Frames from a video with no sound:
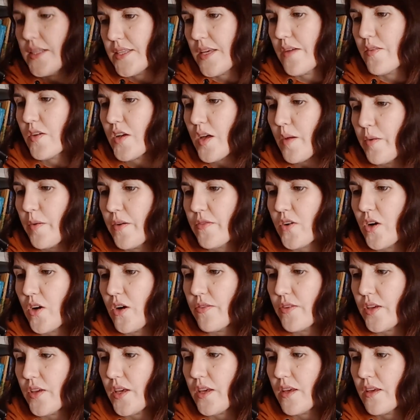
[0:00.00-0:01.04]
have a cup of
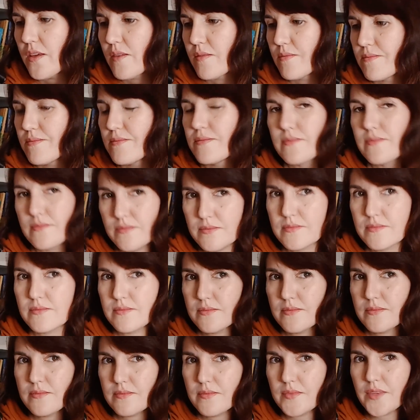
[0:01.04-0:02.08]
coffee.
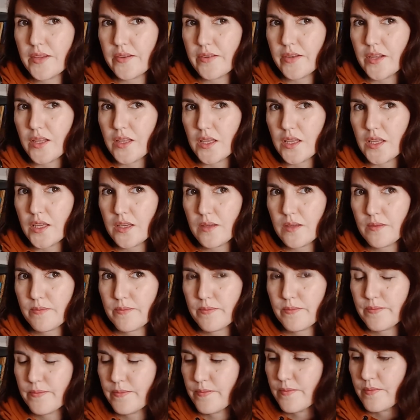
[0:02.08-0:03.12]
Definitely.
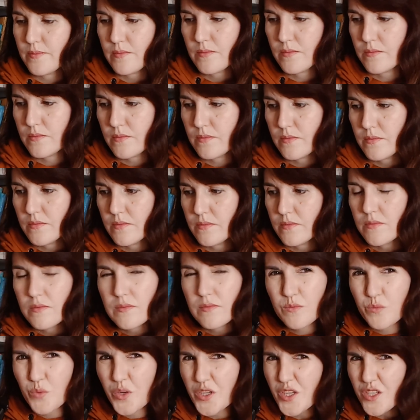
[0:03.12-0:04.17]

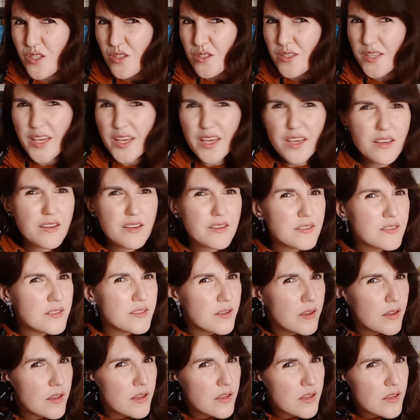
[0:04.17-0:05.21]
What did you say?
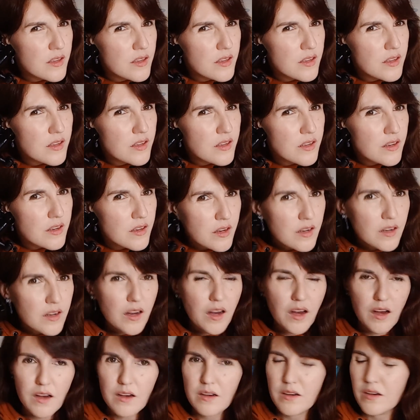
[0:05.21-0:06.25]

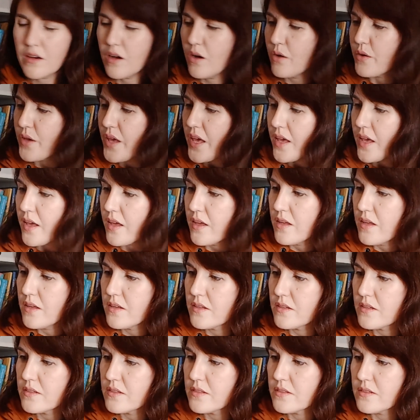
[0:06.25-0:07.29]
Ah, okay.
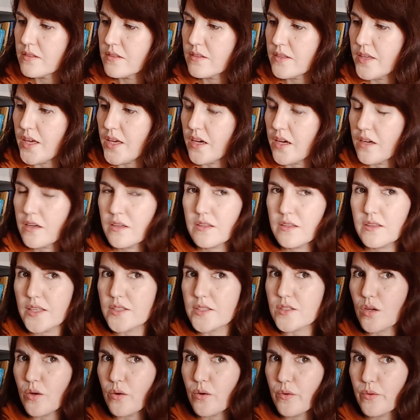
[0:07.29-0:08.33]
Yeah, let's
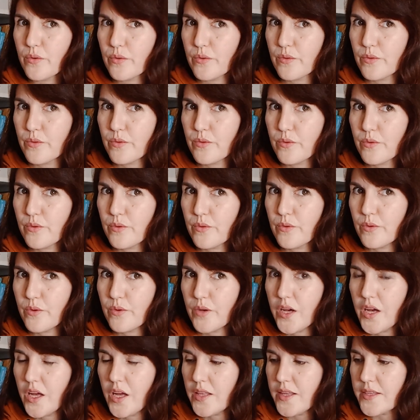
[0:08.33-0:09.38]
go.
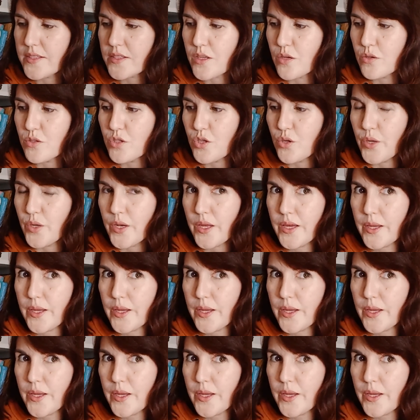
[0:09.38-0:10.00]
Let's go do it.